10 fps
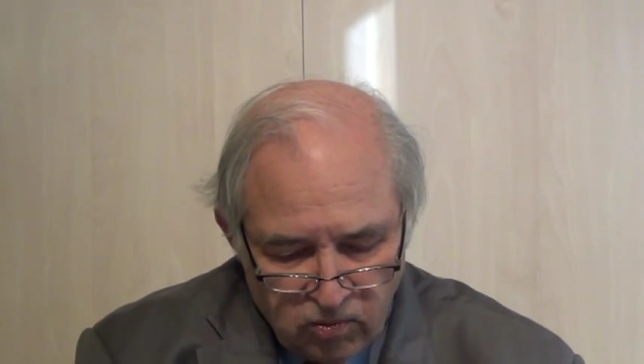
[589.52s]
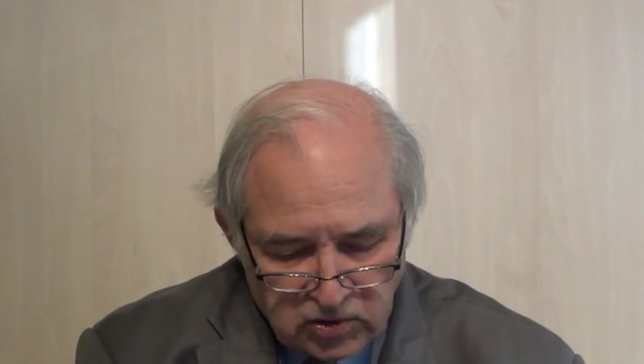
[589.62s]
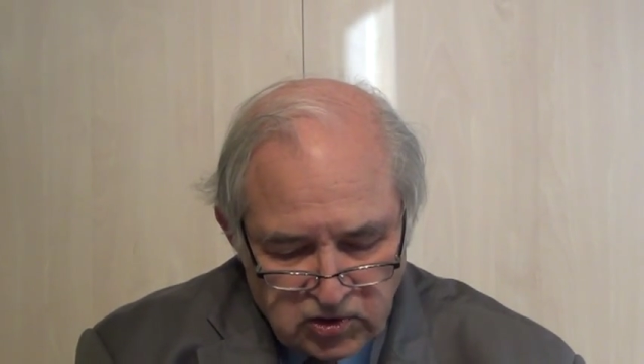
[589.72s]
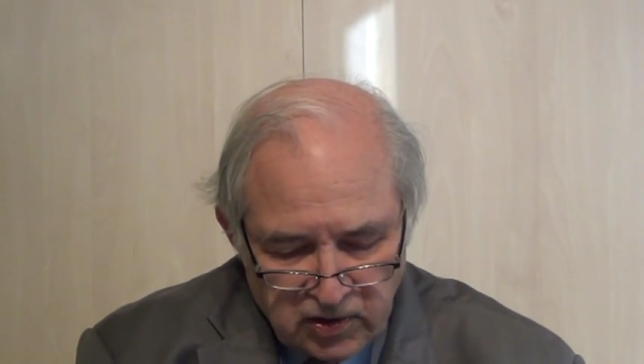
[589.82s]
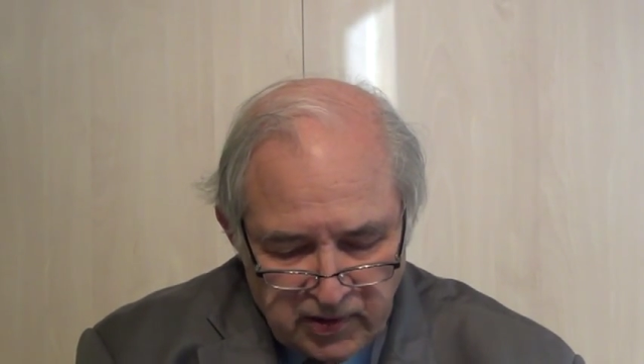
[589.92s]

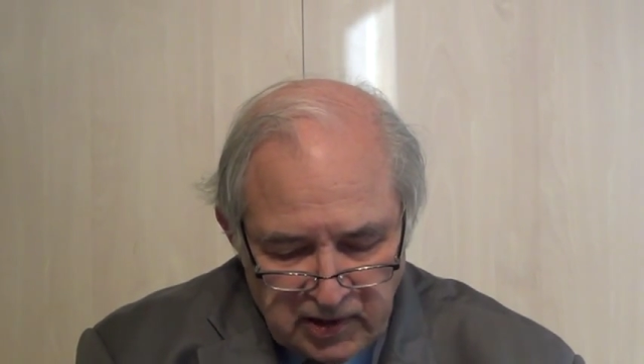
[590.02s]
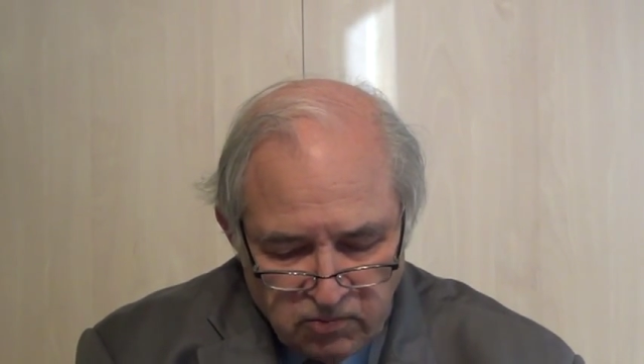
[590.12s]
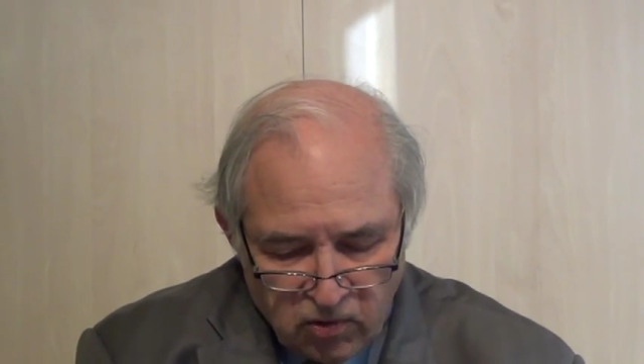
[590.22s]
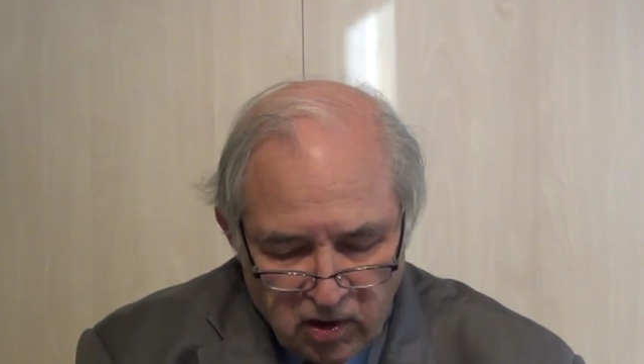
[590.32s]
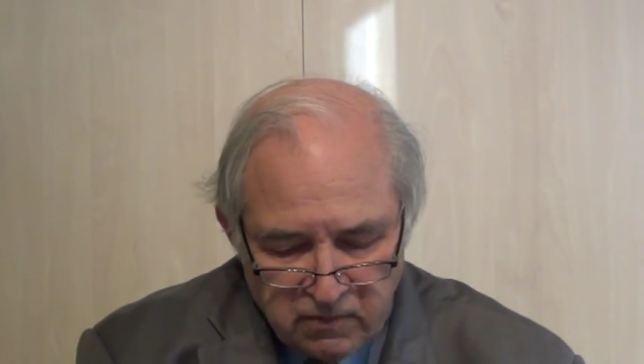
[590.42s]
Was there any
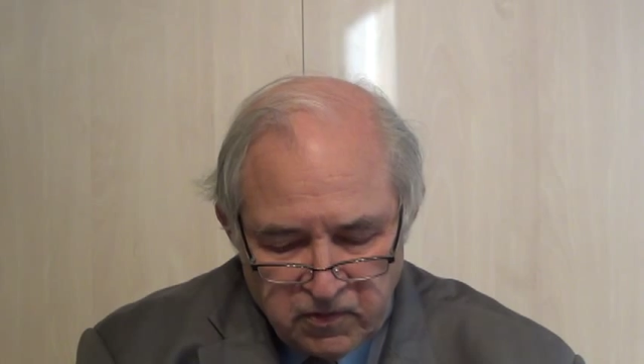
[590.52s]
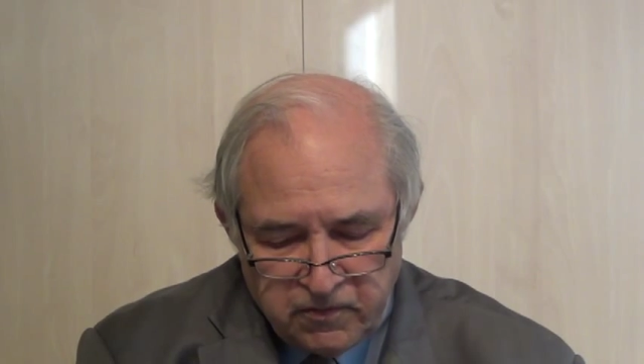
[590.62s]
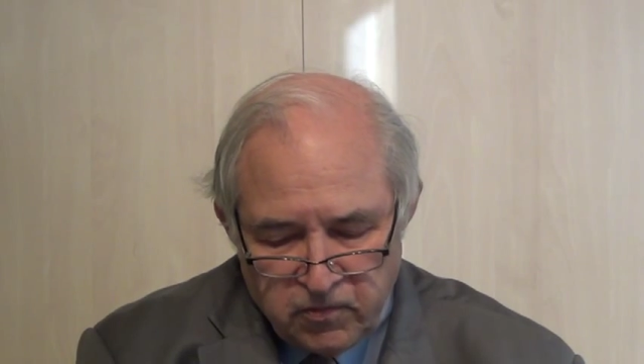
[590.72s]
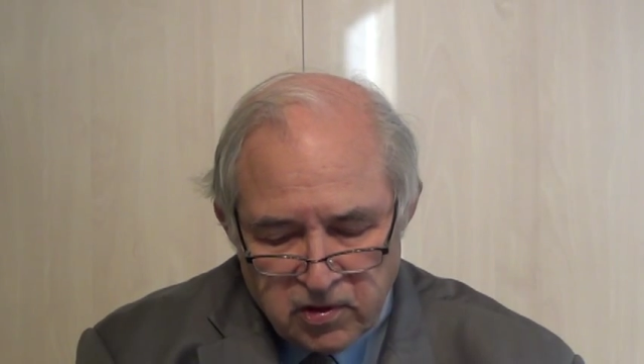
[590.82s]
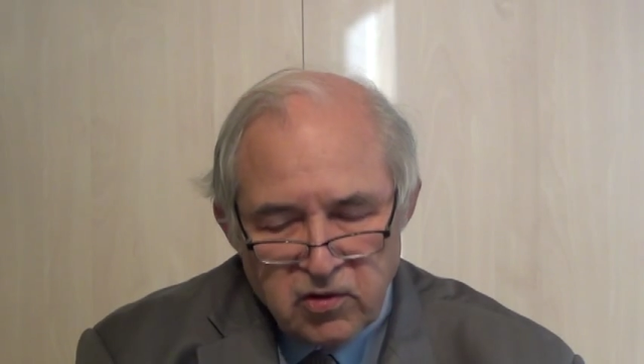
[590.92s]

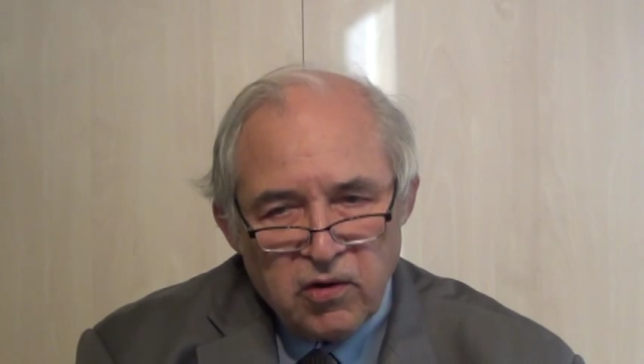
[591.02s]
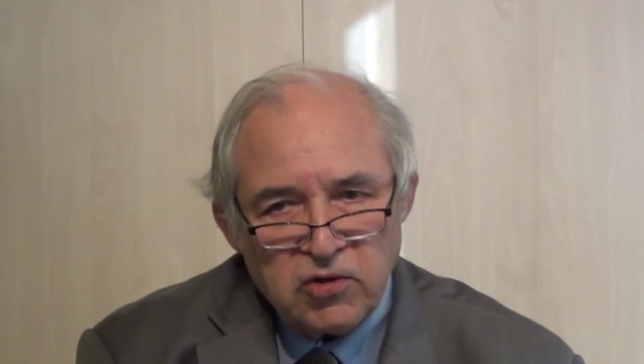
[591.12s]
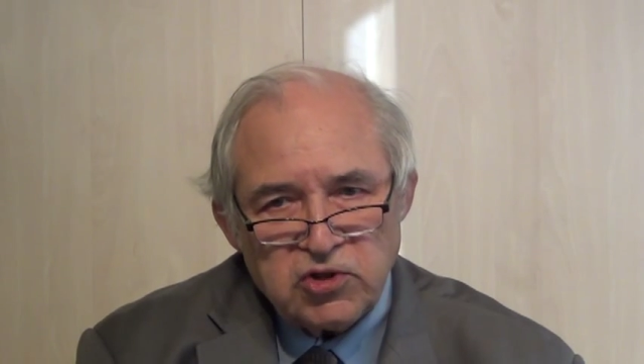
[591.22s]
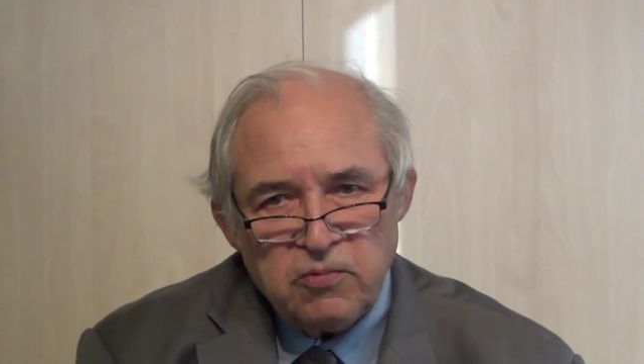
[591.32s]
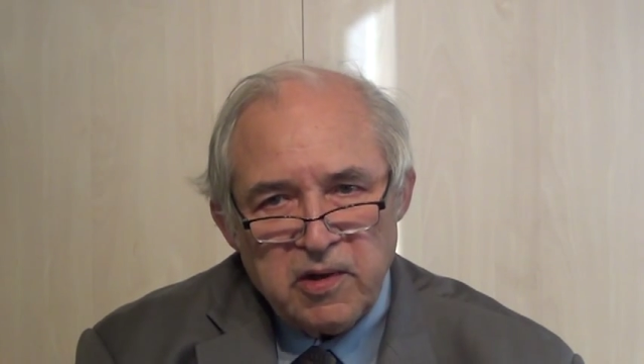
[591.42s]
wrongful
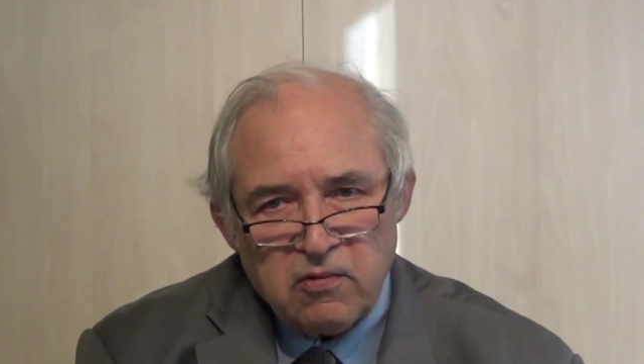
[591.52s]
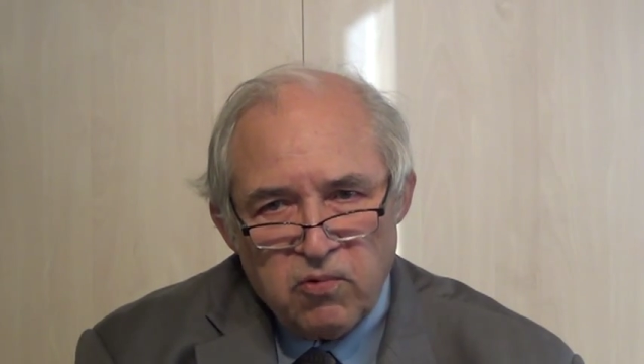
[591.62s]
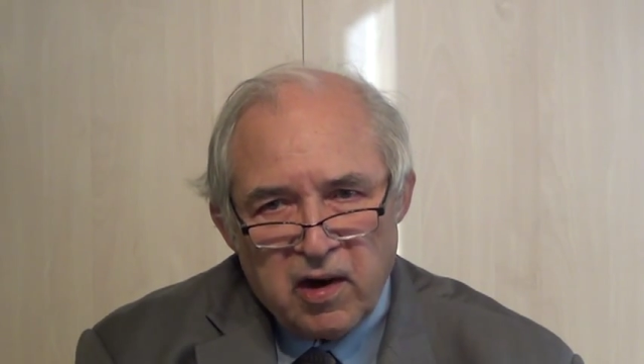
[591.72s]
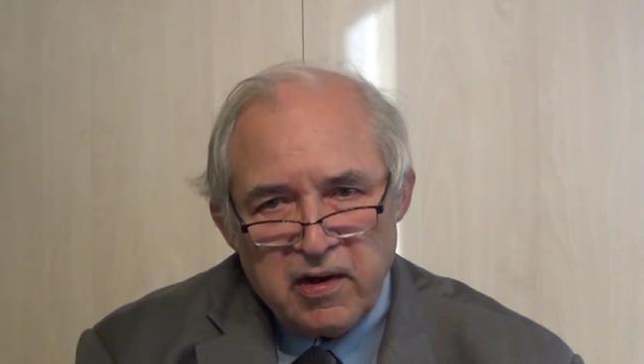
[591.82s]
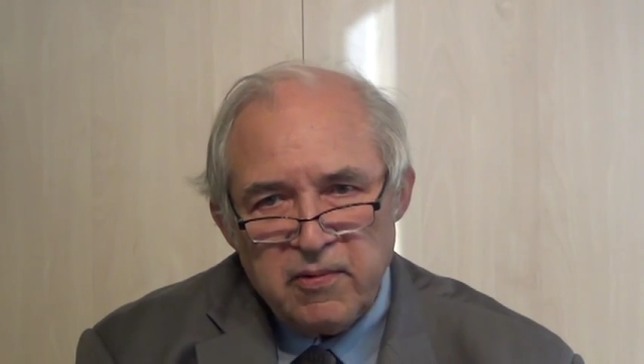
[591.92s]
foreclosure
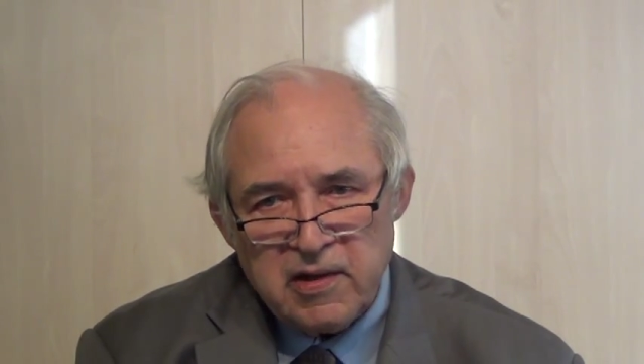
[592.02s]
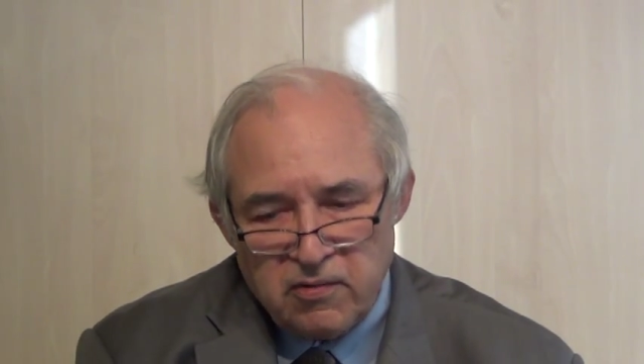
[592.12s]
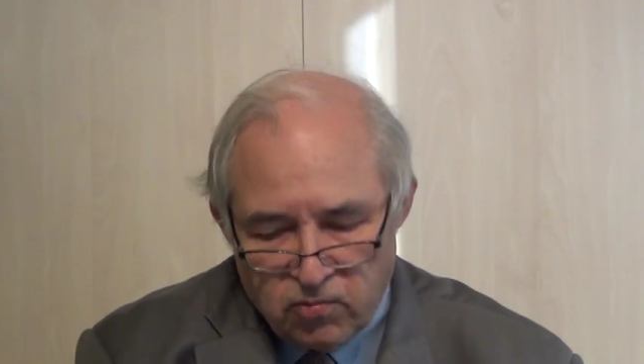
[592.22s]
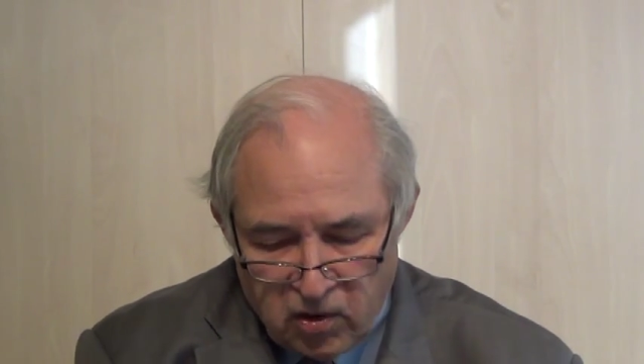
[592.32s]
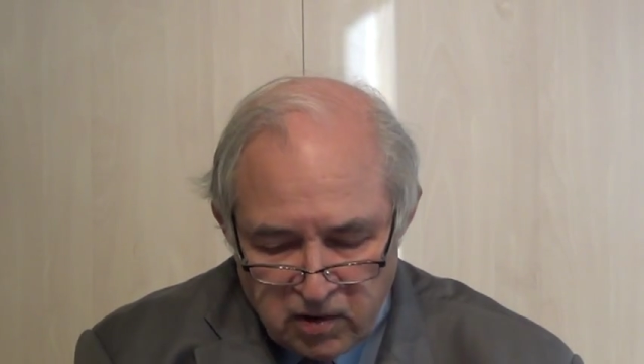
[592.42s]
requiring
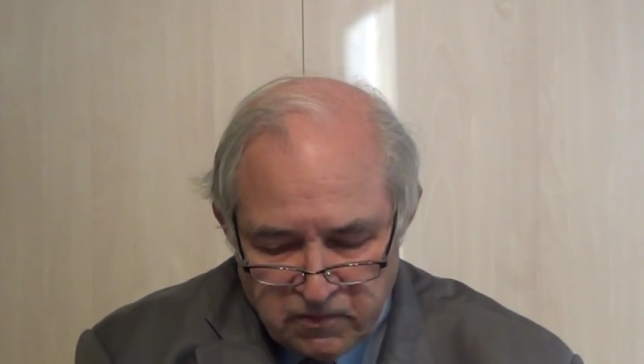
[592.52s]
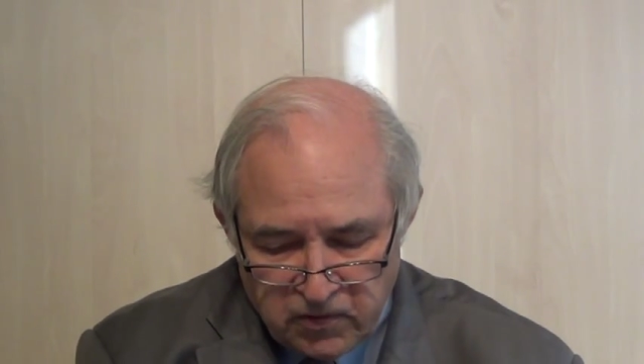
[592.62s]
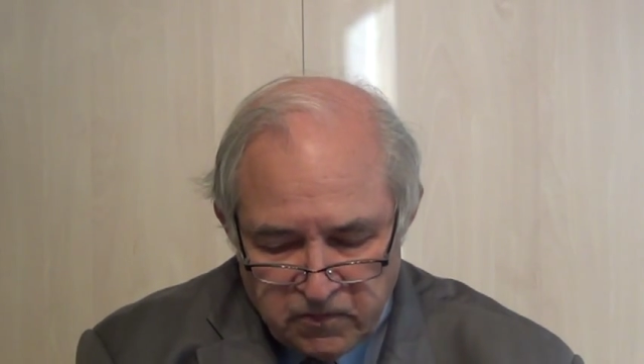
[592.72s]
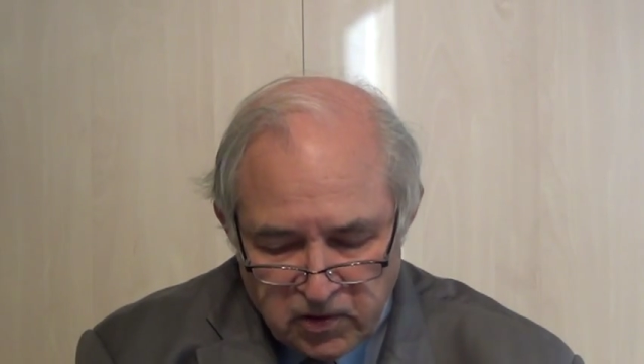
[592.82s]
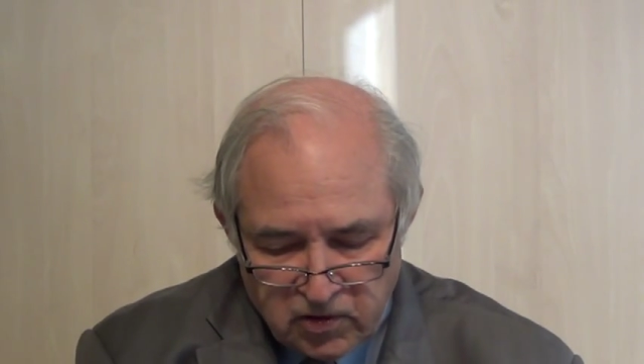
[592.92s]
a
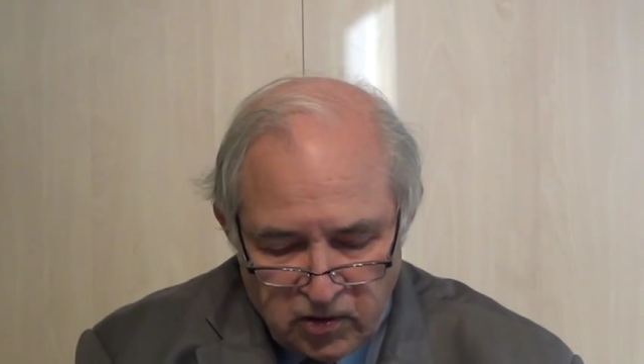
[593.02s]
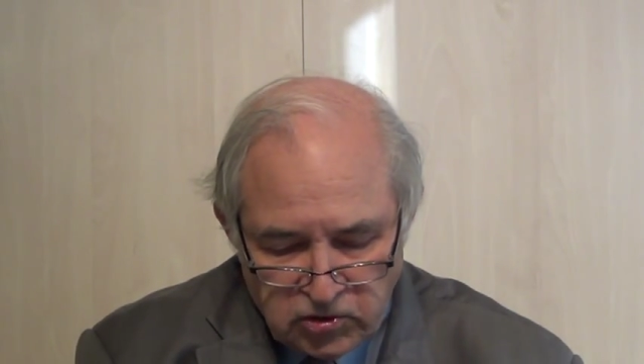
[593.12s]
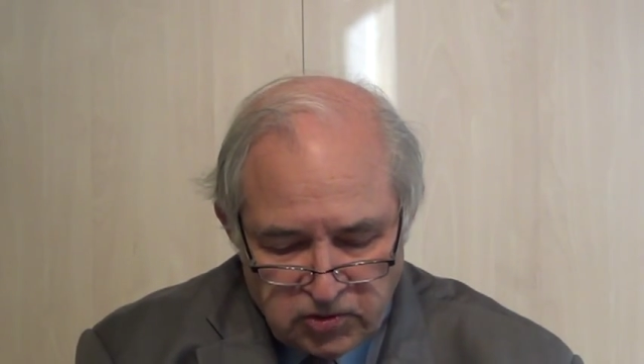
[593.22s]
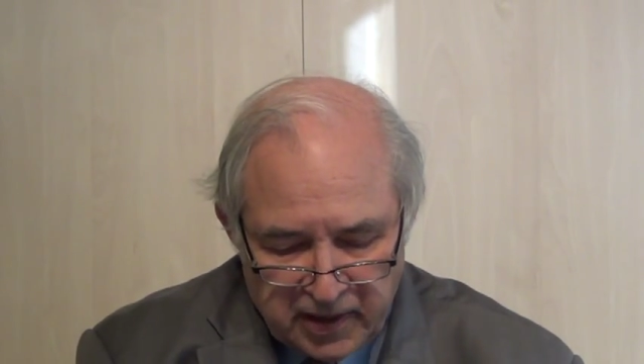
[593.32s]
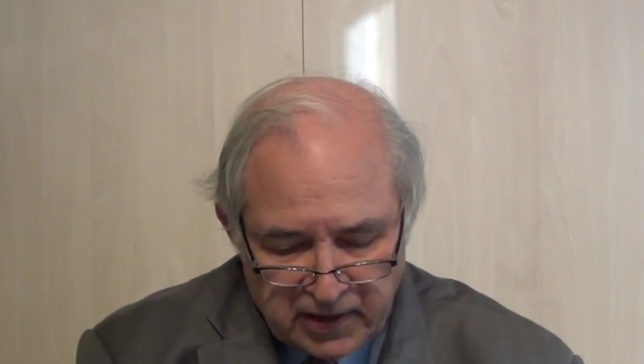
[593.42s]
wrongful
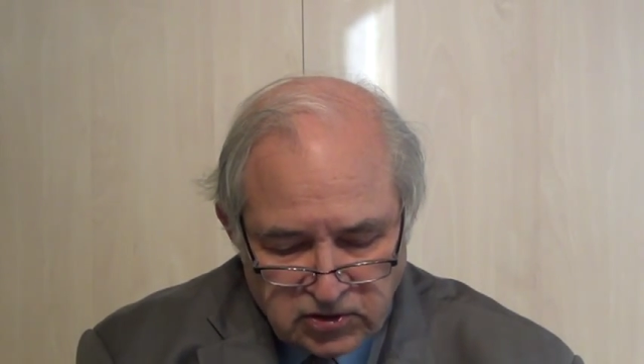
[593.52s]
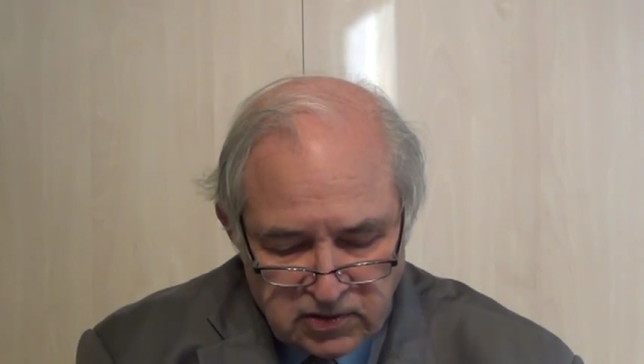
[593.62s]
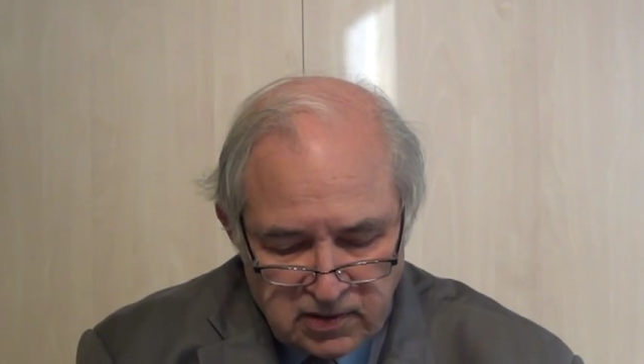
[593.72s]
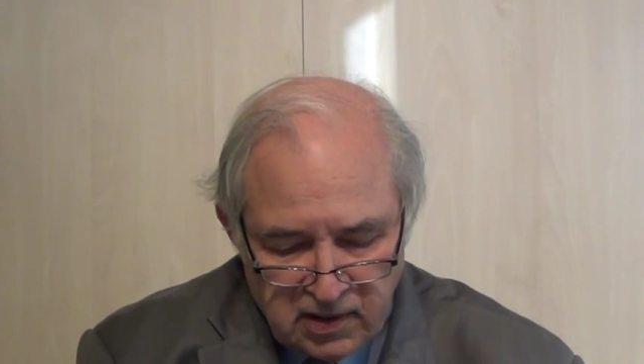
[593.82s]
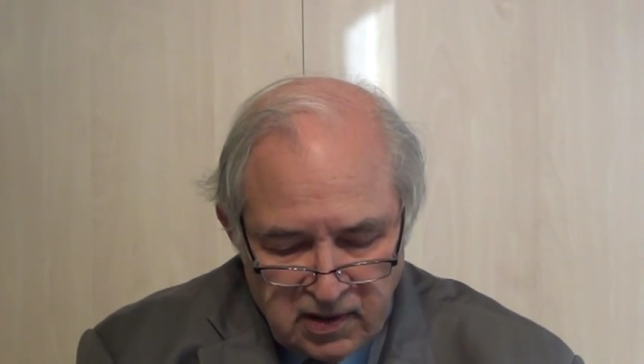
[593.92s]
foreclosure
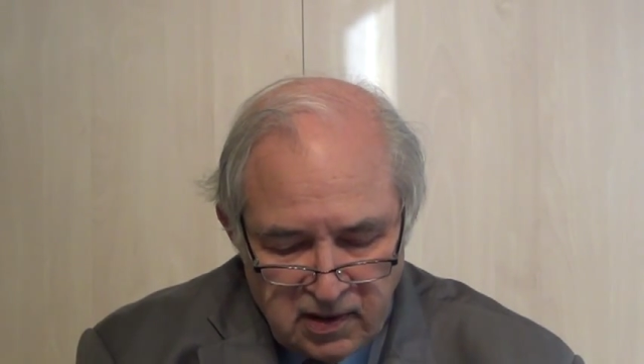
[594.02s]
action?